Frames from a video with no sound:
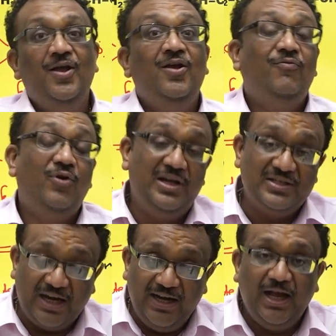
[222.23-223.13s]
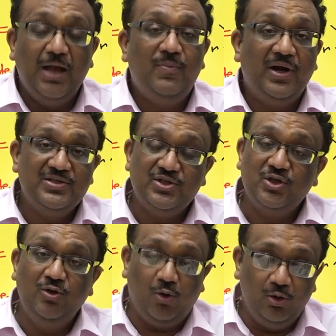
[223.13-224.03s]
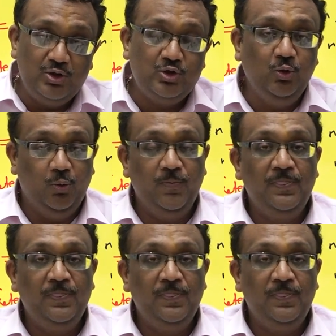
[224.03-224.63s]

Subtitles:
For deciding hybridization also,